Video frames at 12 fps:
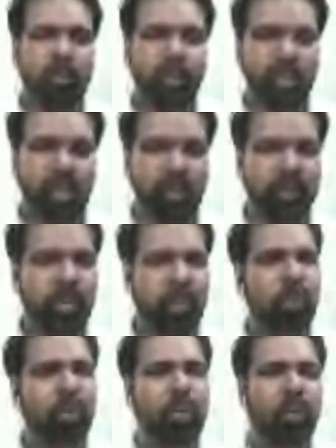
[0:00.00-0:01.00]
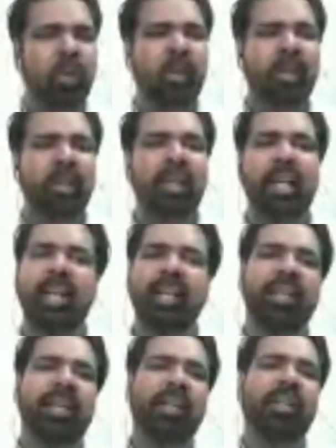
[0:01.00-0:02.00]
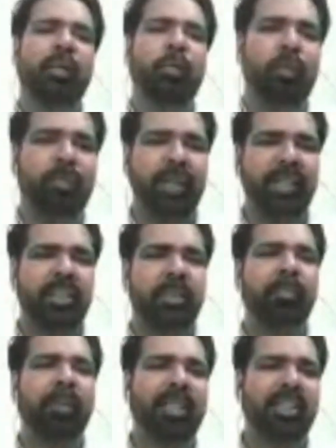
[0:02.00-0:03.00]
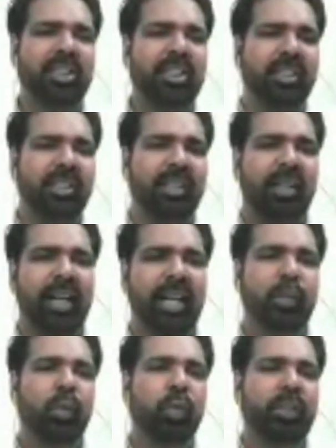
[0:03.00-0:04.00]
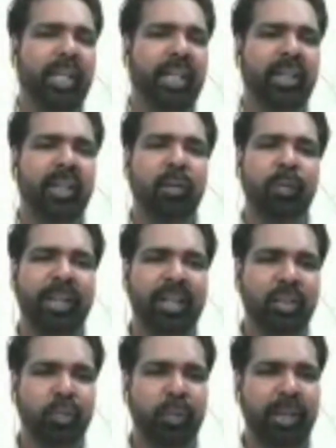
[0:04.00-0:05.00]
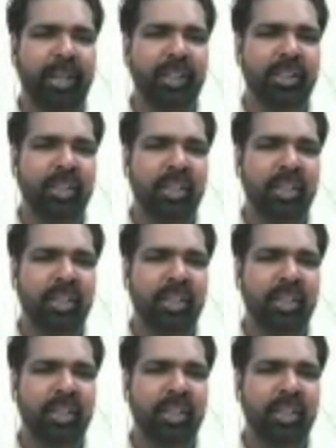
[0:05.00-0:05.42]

would come through and then there would be these myths associated in various ways